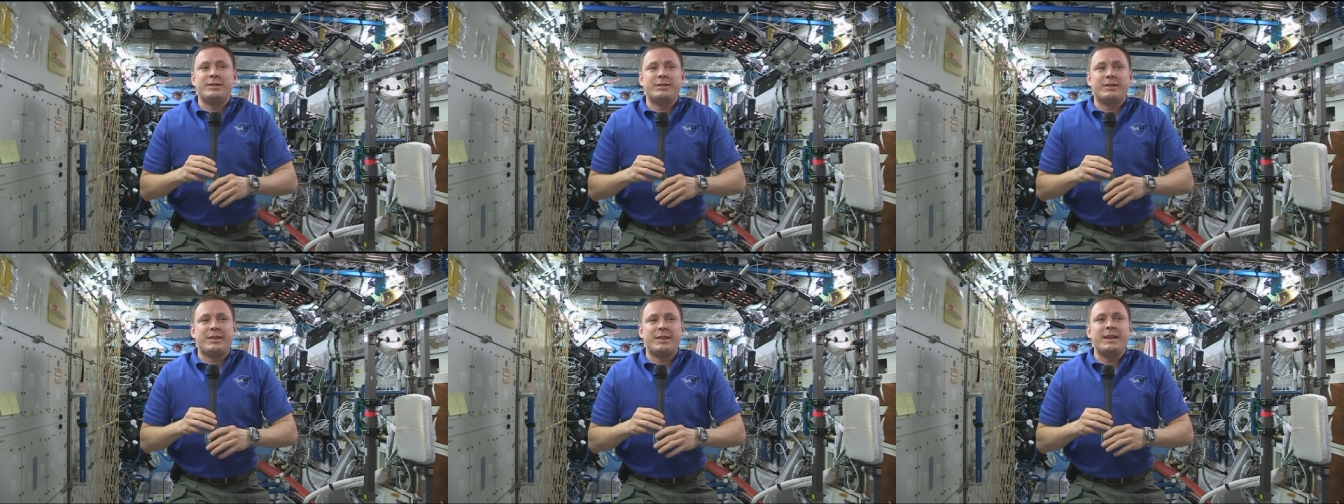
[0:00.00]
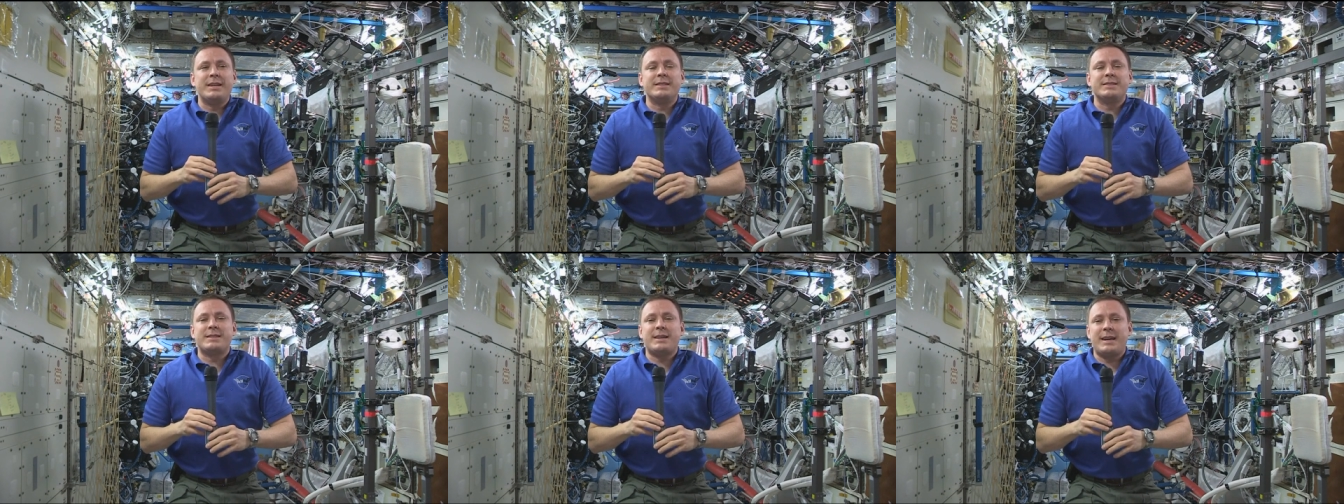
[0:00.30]
uh,
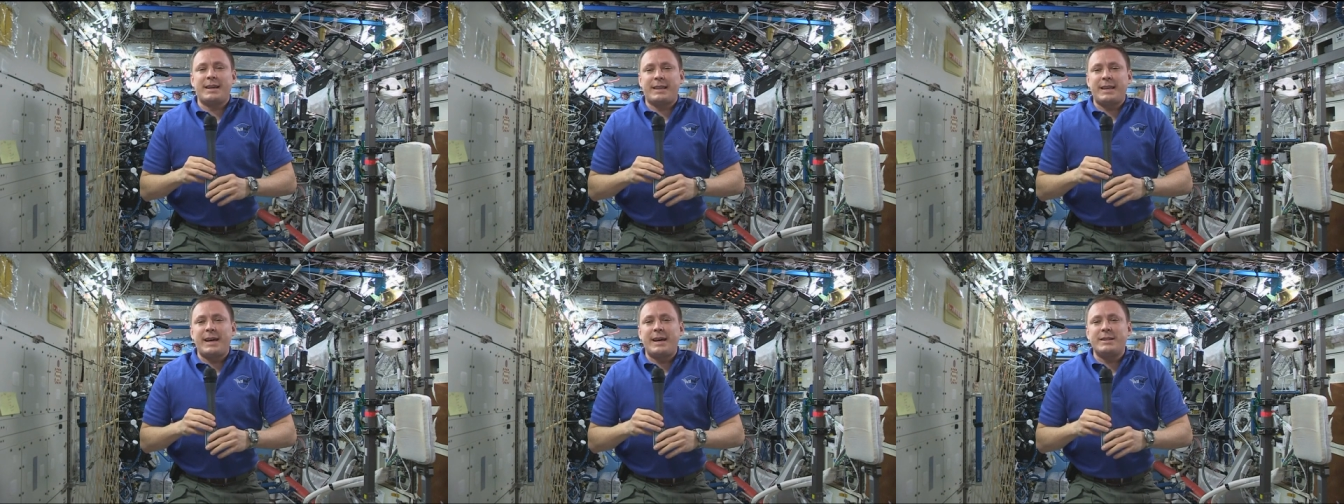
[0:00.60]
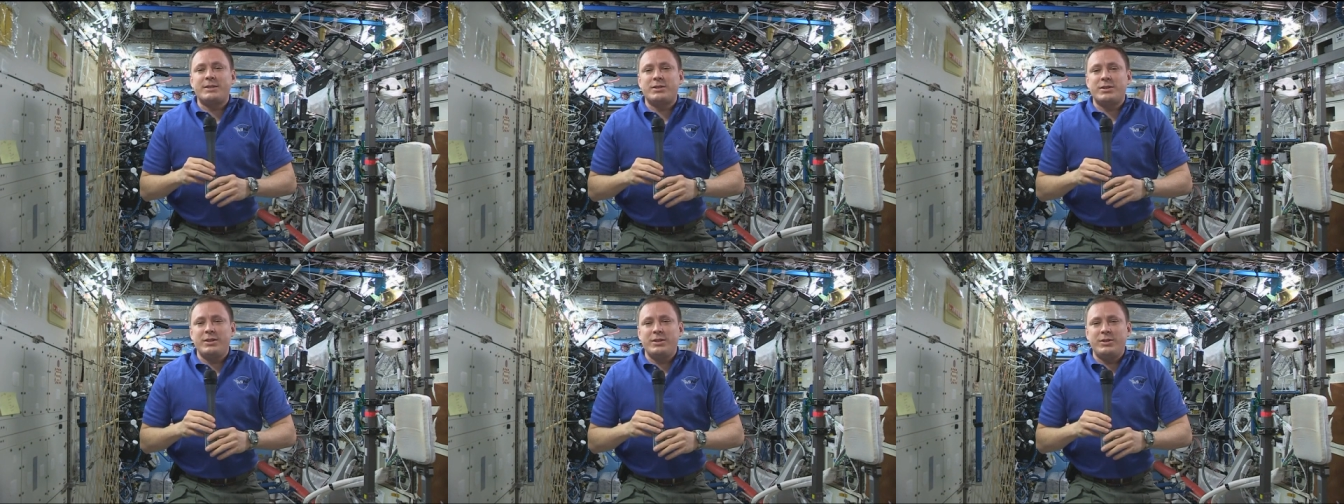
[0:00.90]
things like
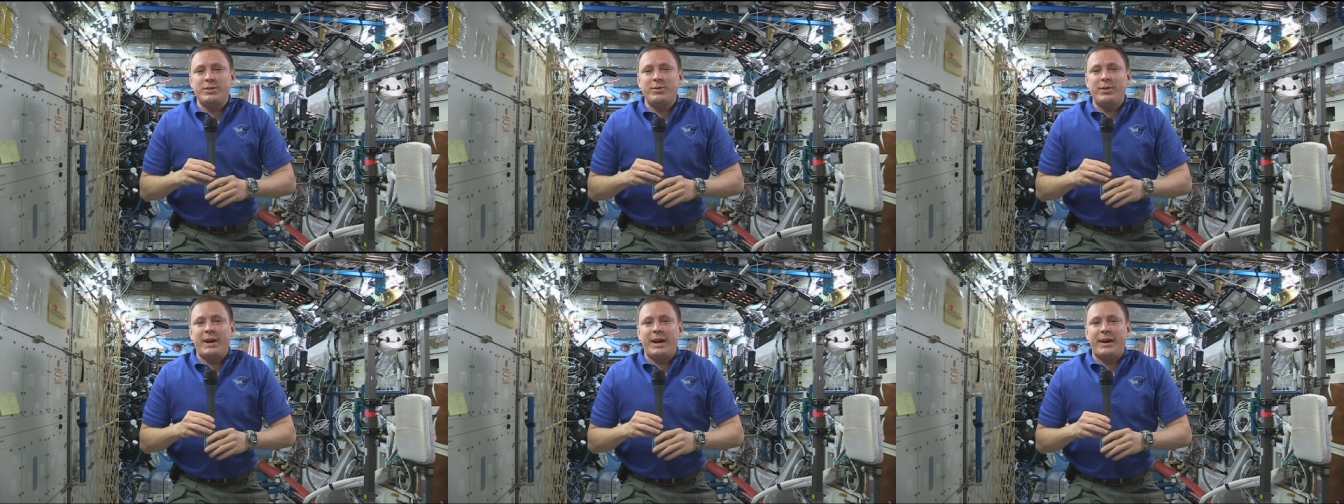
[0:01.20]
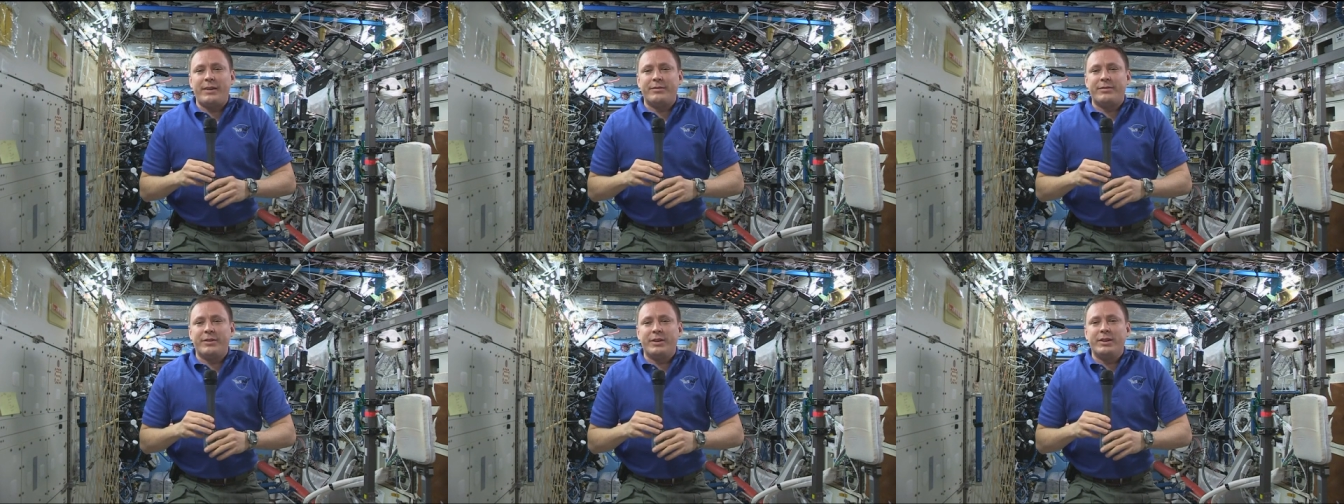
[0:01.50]
that. So you do
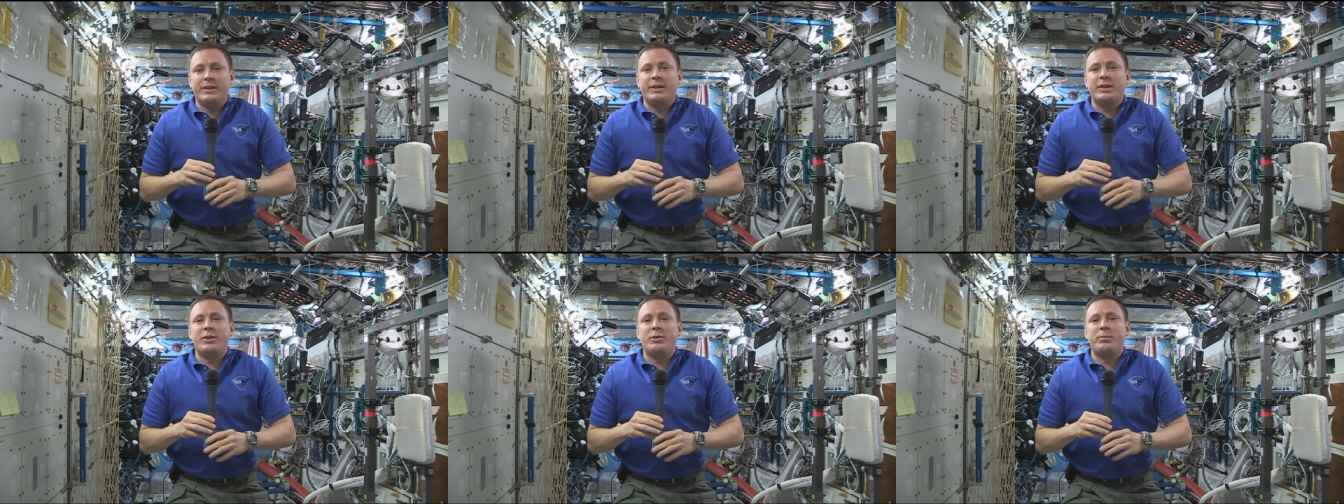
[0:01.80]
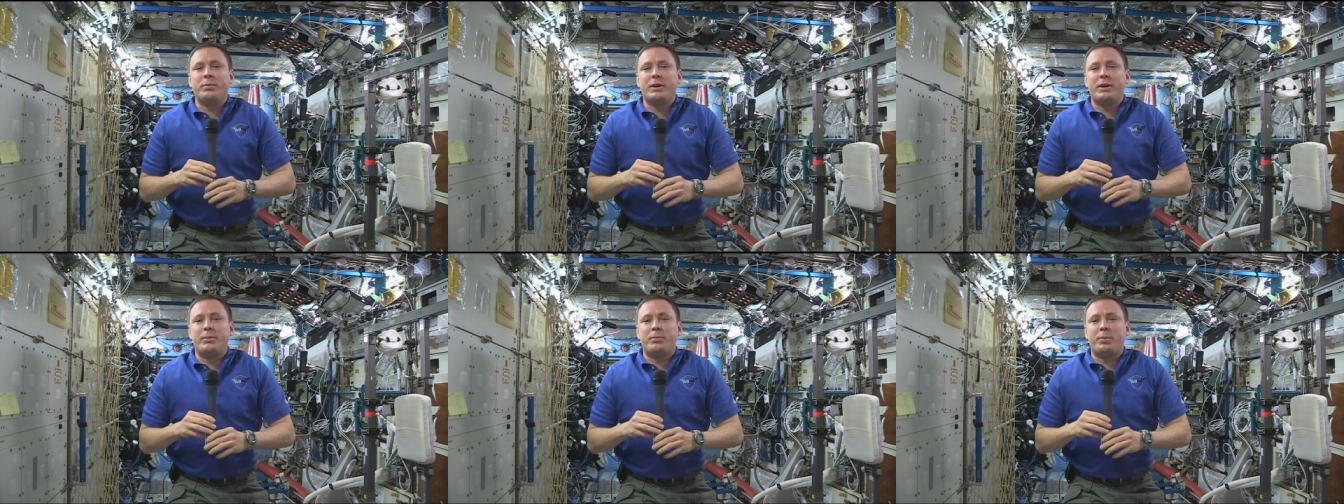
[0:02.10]
have a little
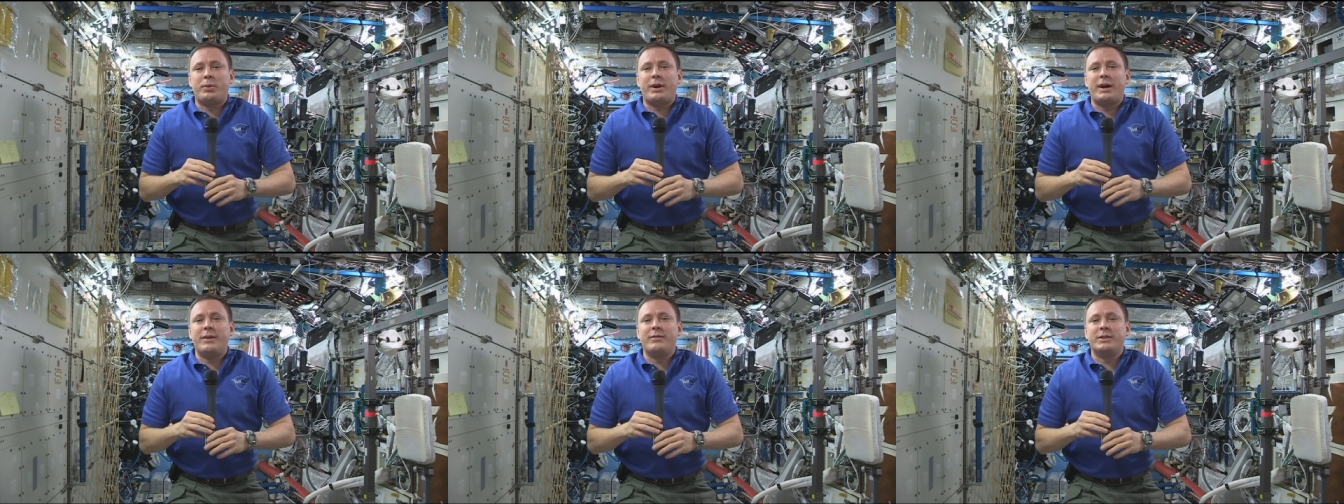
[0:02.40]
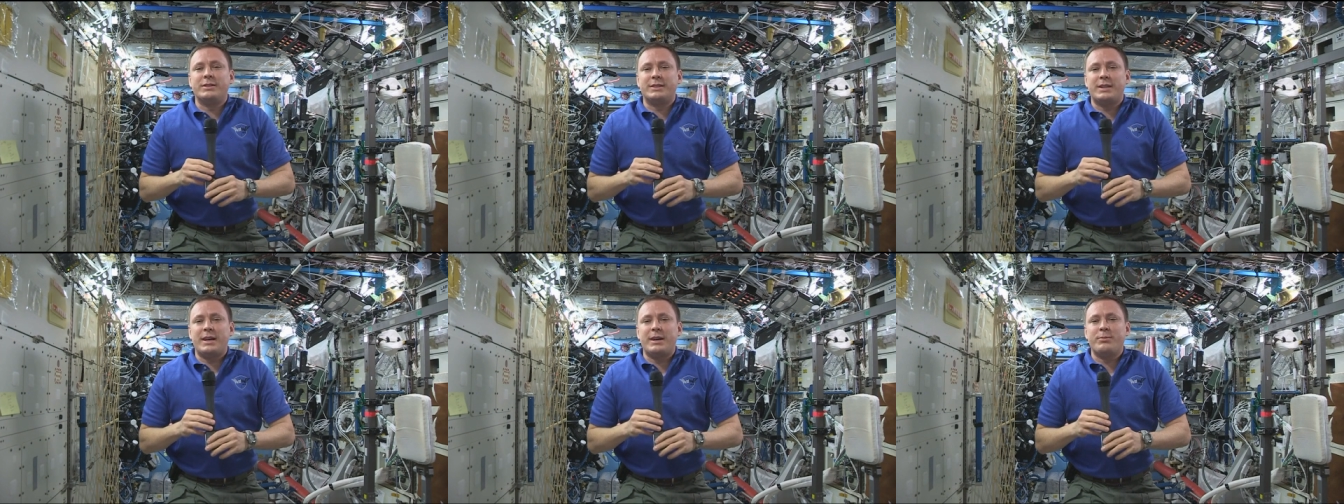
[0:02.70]
bit of
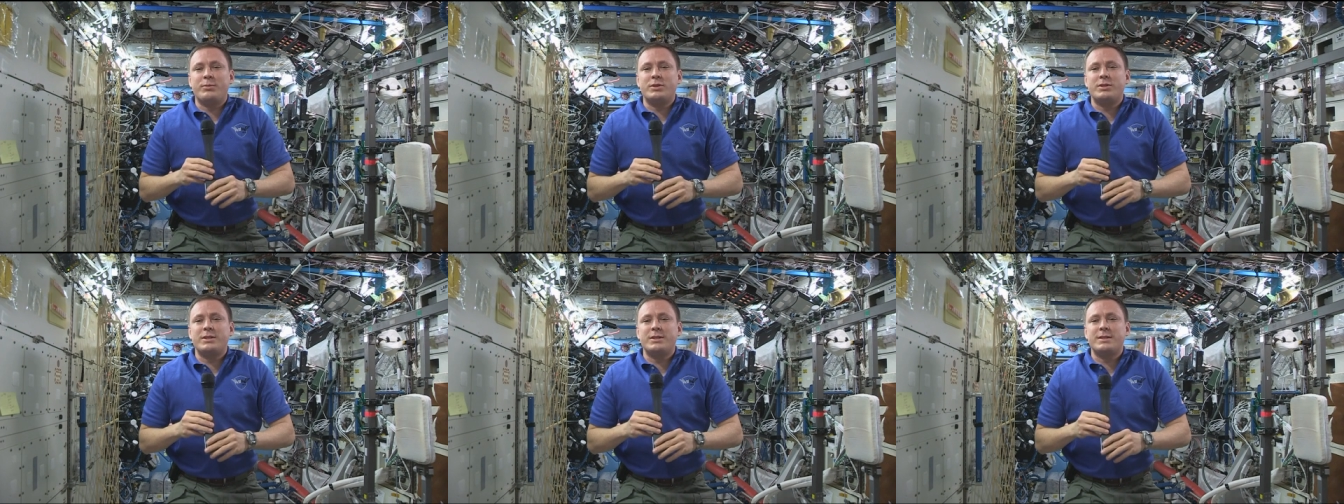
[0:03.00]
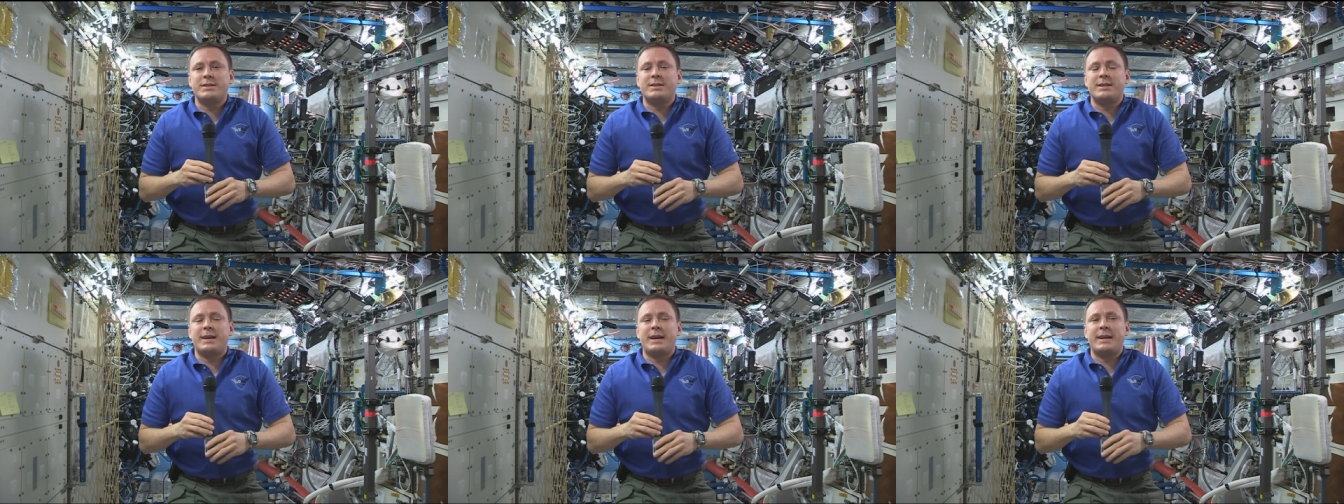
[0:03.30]
private time, which
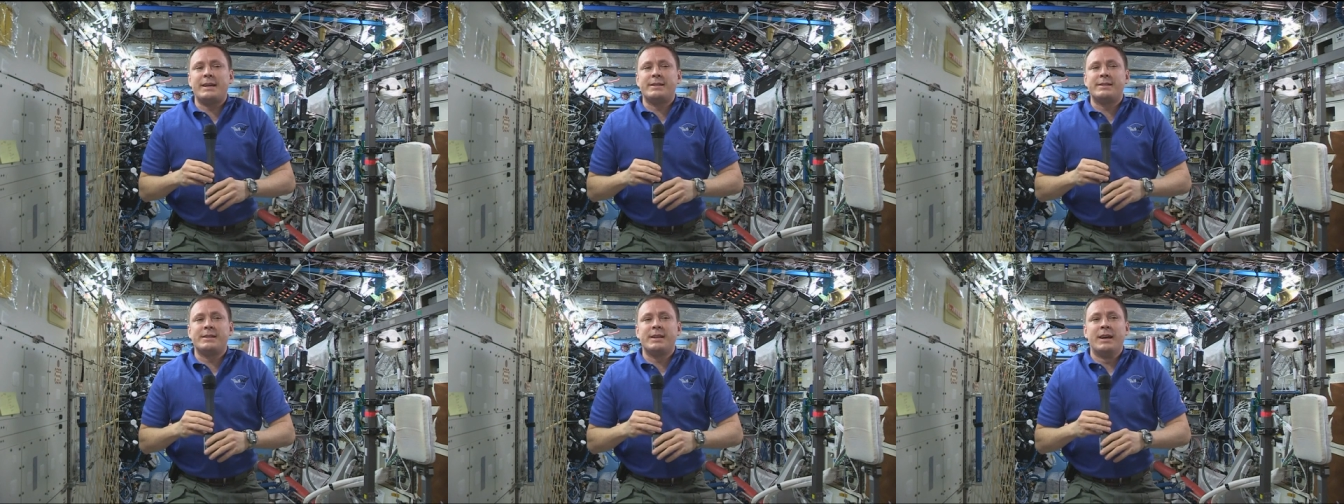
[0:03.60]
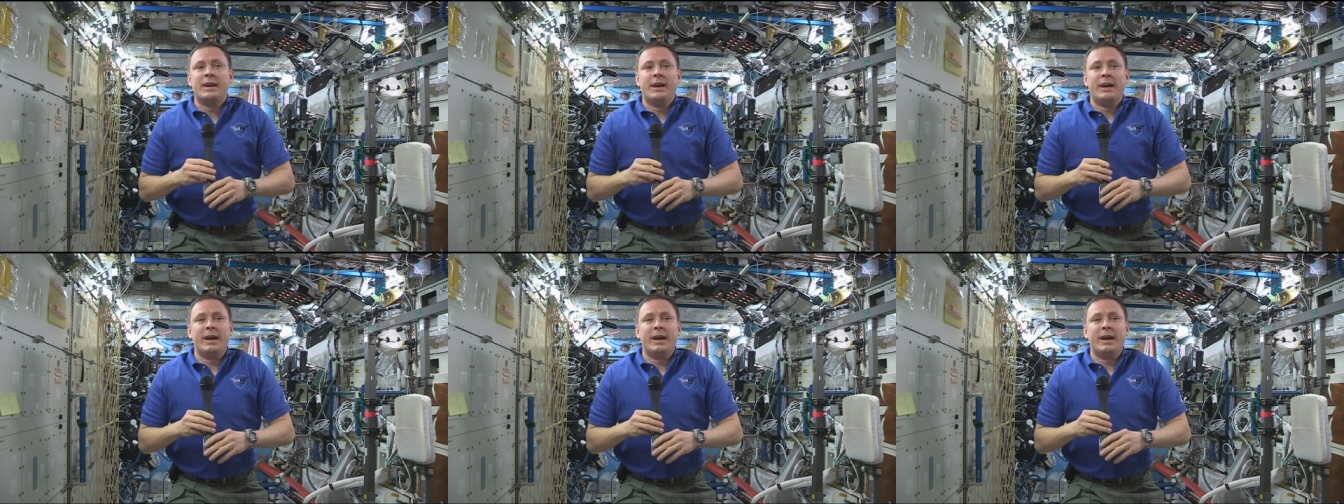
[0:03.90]
is nice.